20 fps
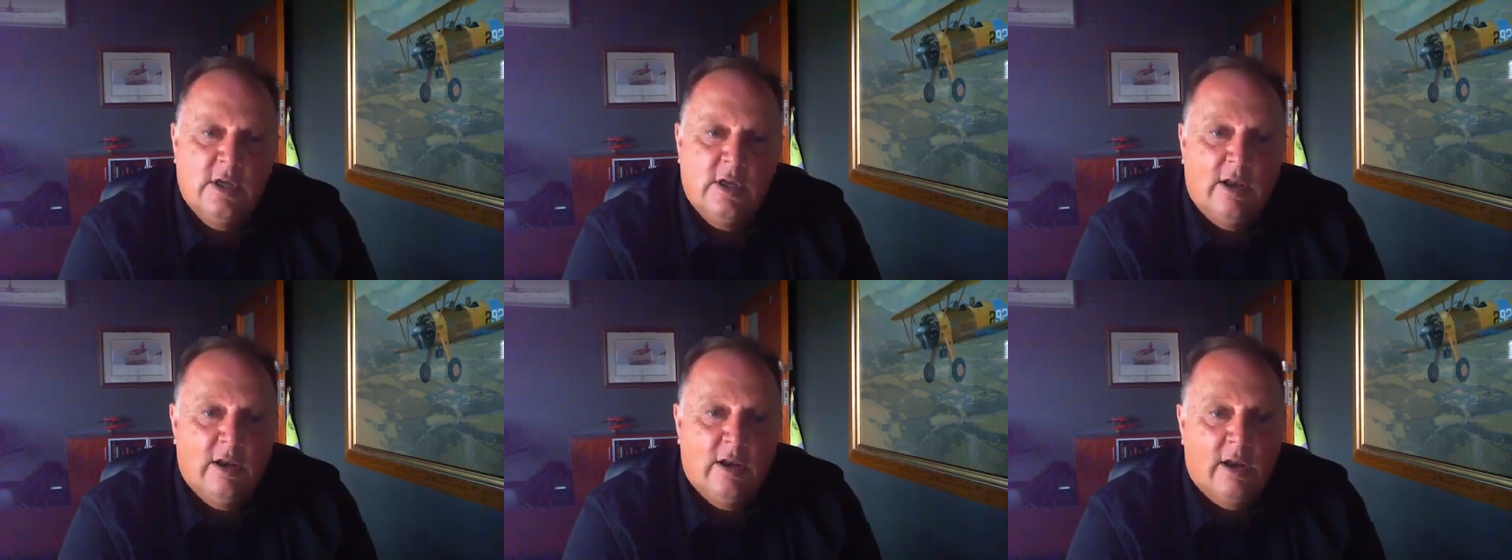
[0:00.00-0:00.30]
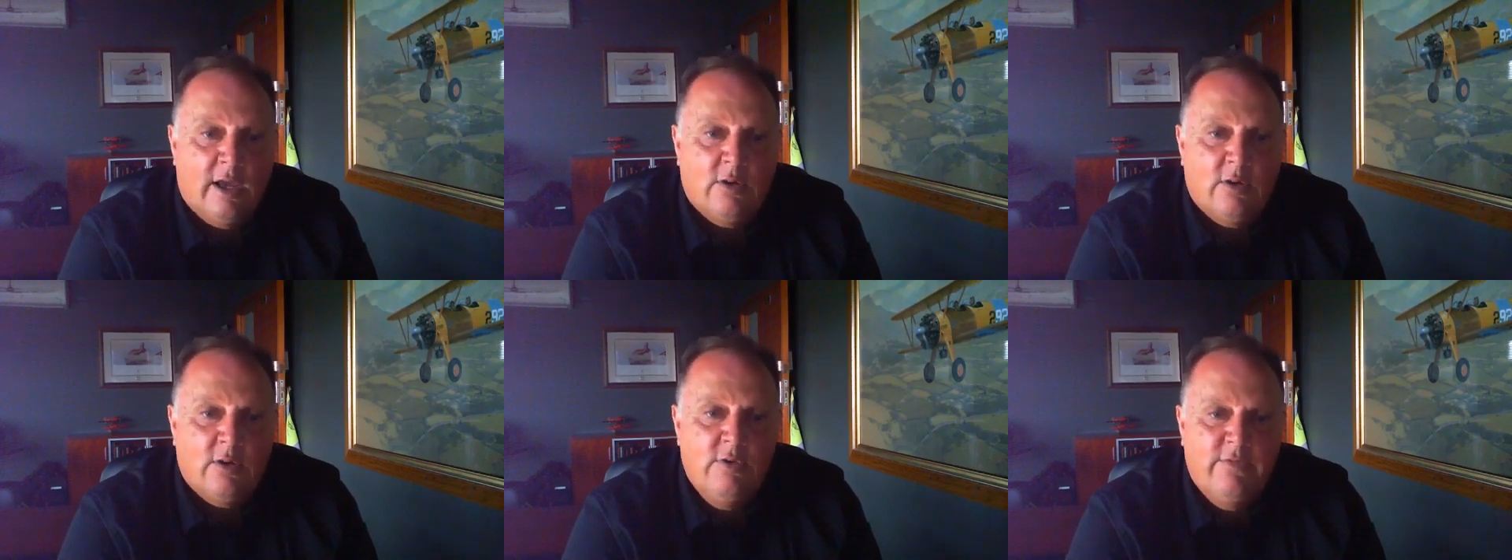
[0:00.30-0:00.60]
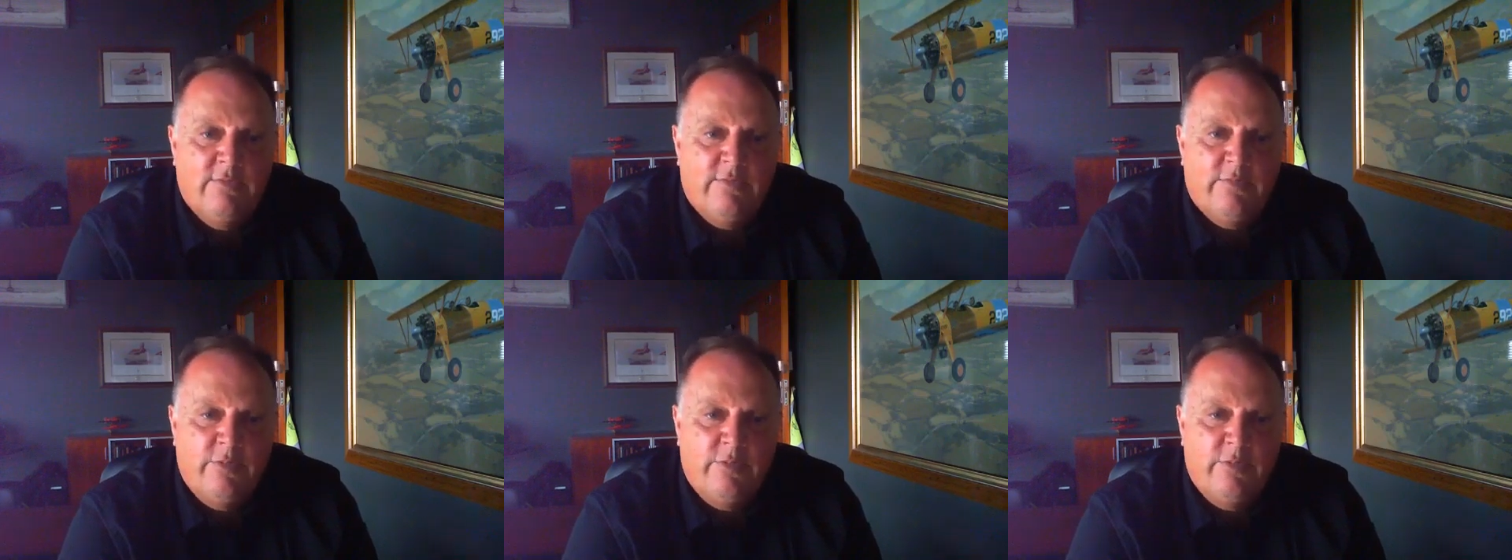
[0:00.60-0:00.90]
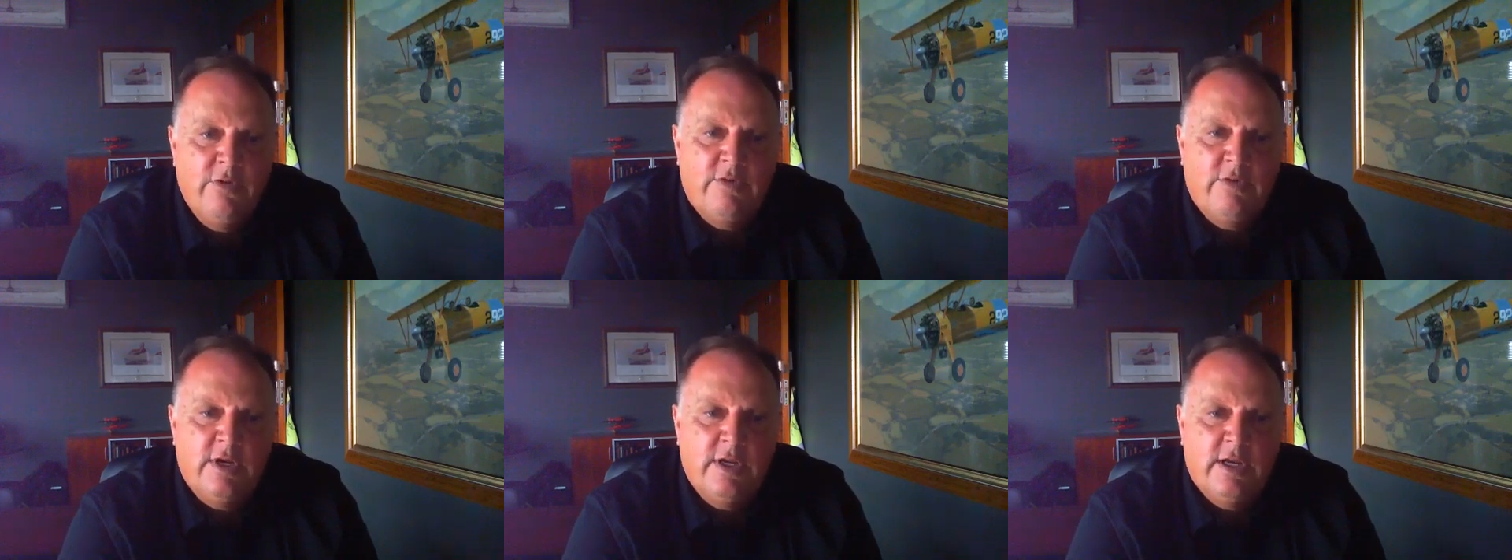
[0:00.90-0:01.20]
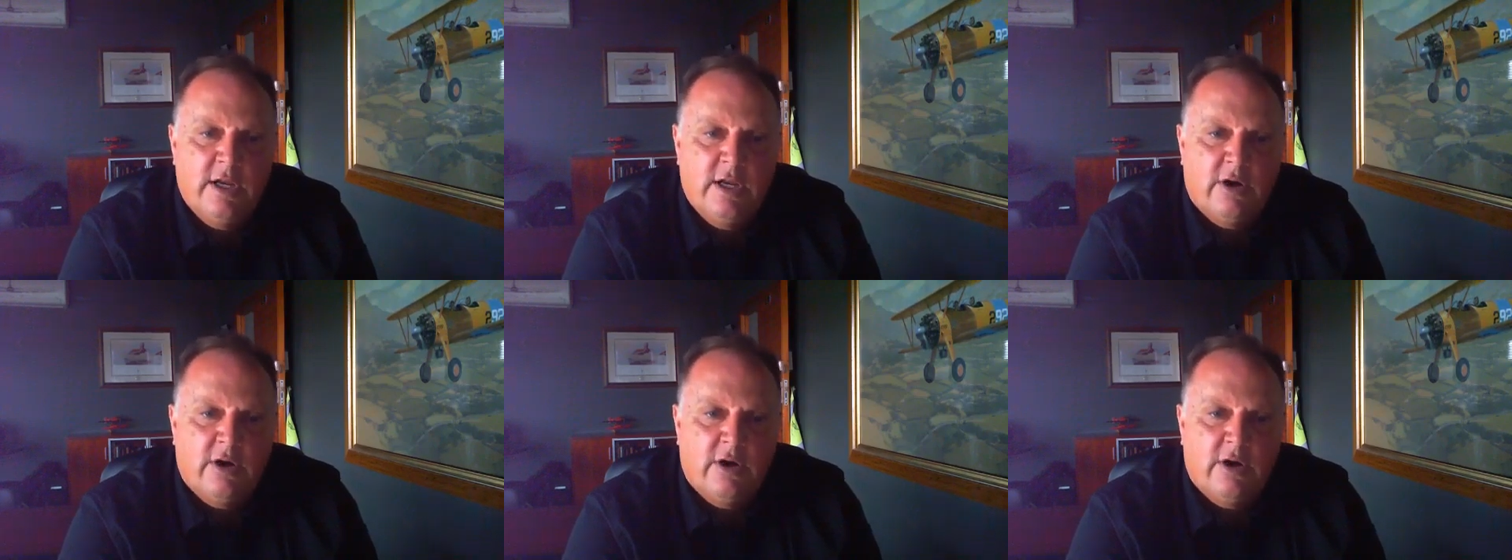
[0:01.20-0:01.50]
like we've proven
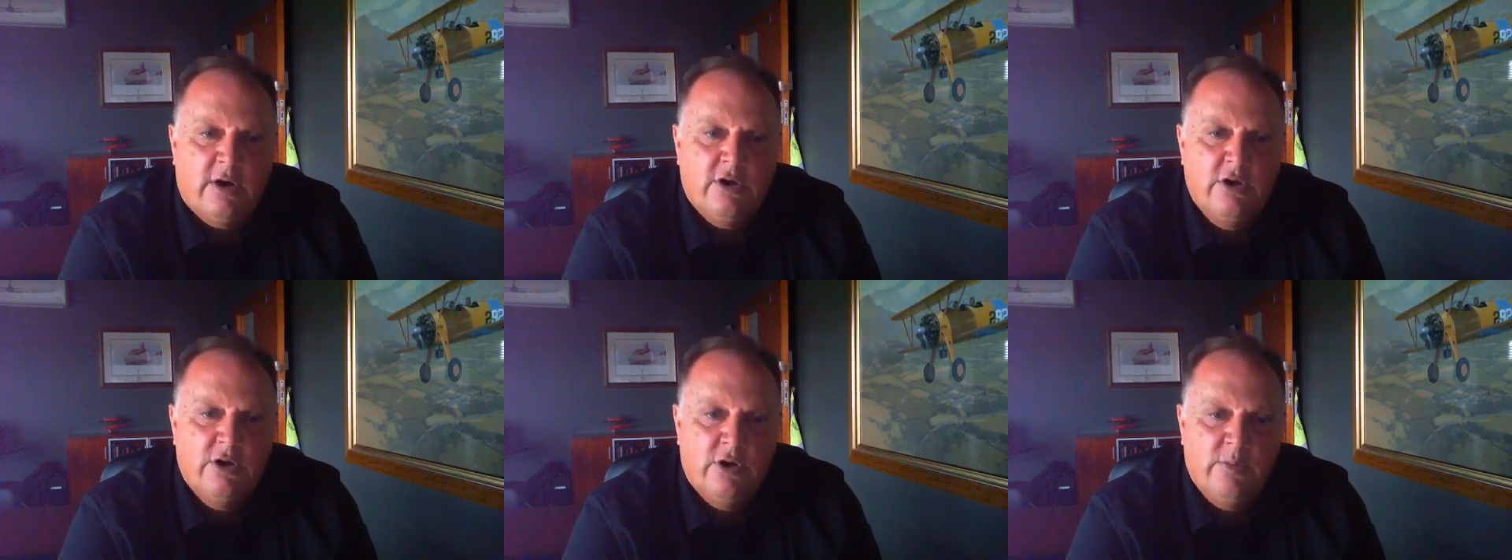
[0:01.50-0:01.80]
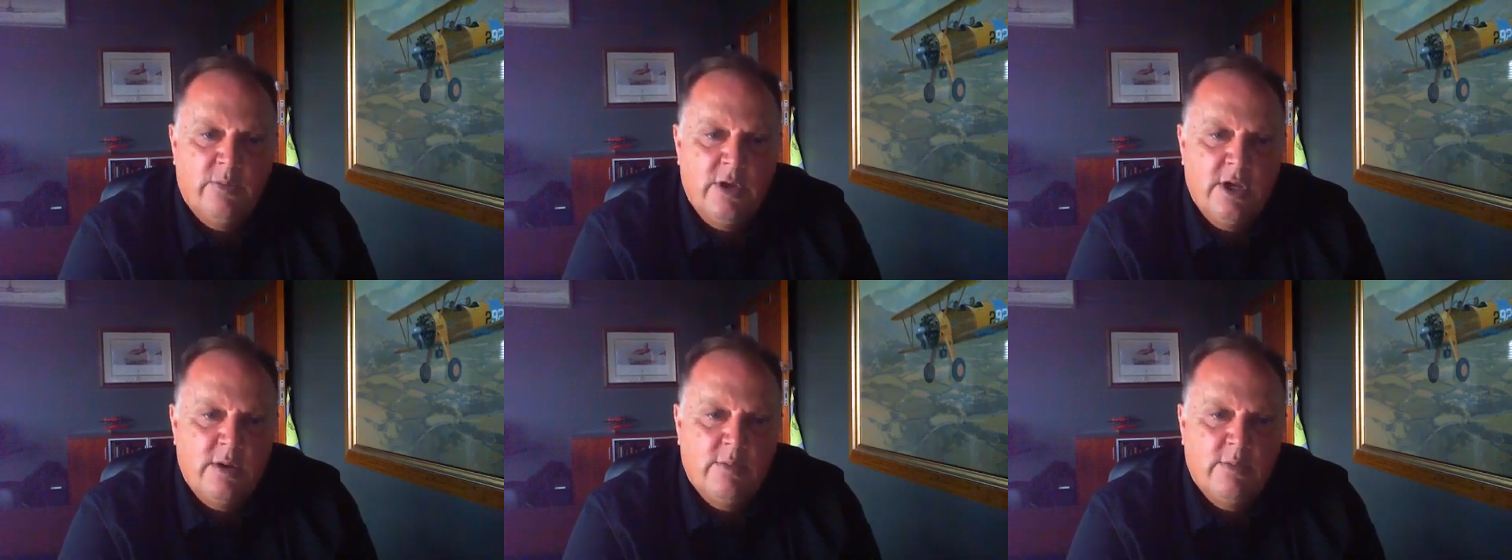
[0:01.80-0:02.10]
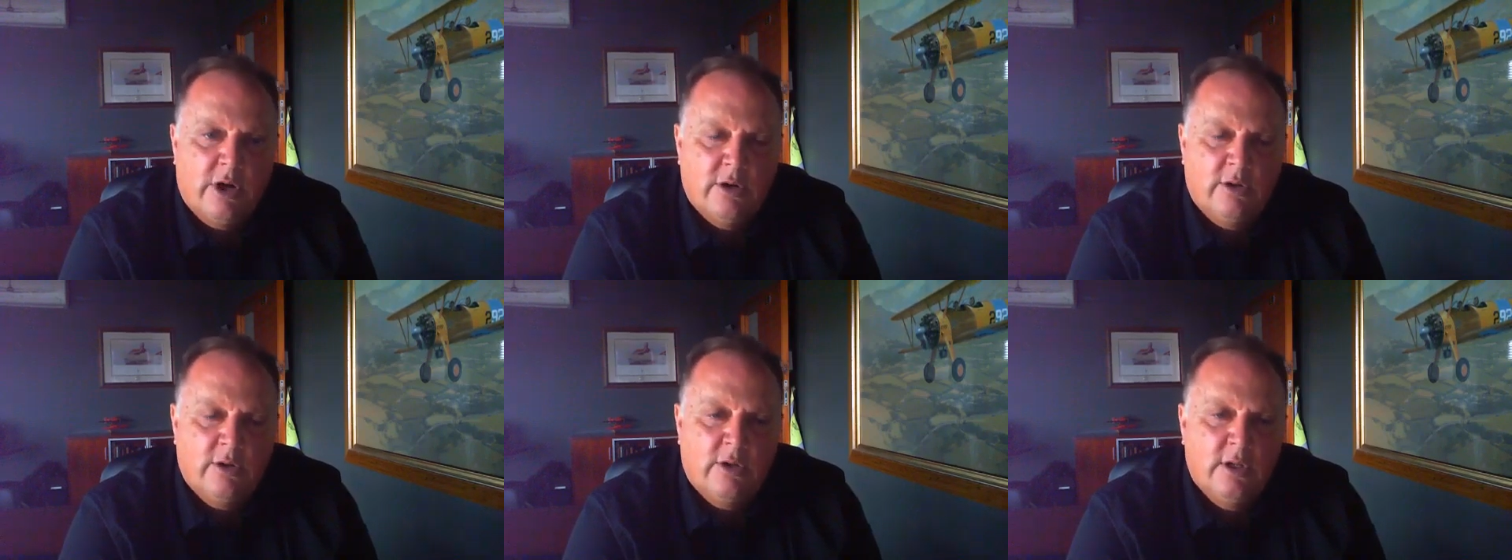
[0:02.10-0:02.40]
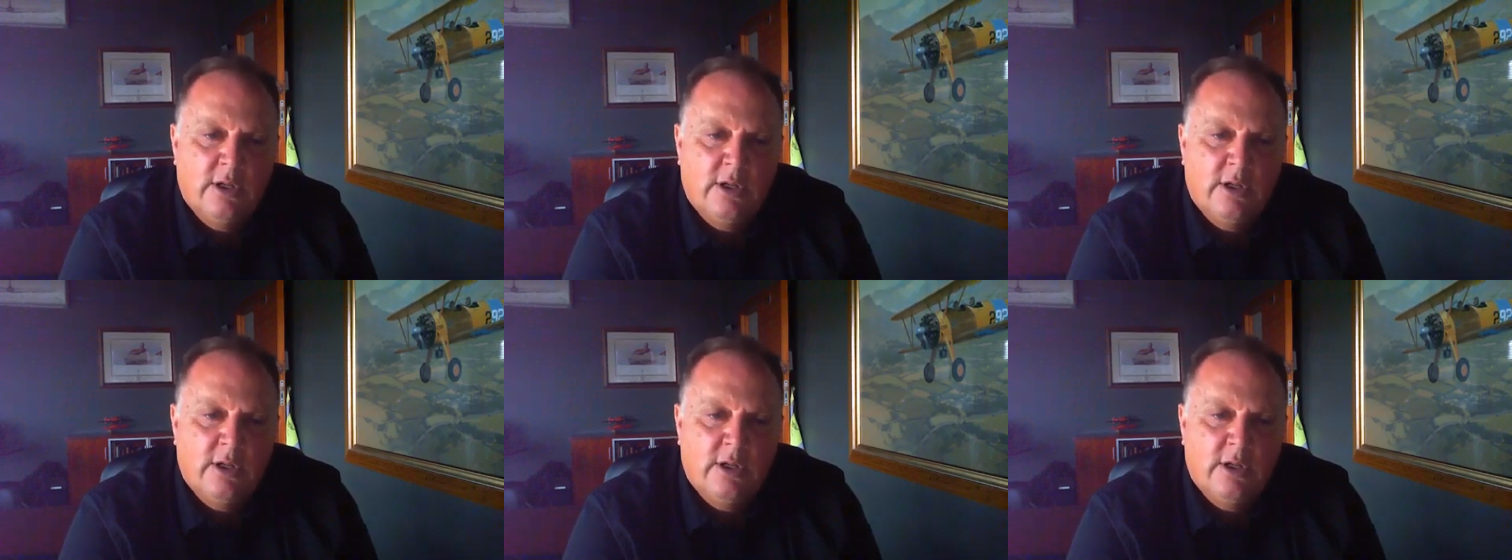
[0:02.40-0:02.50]
in our European model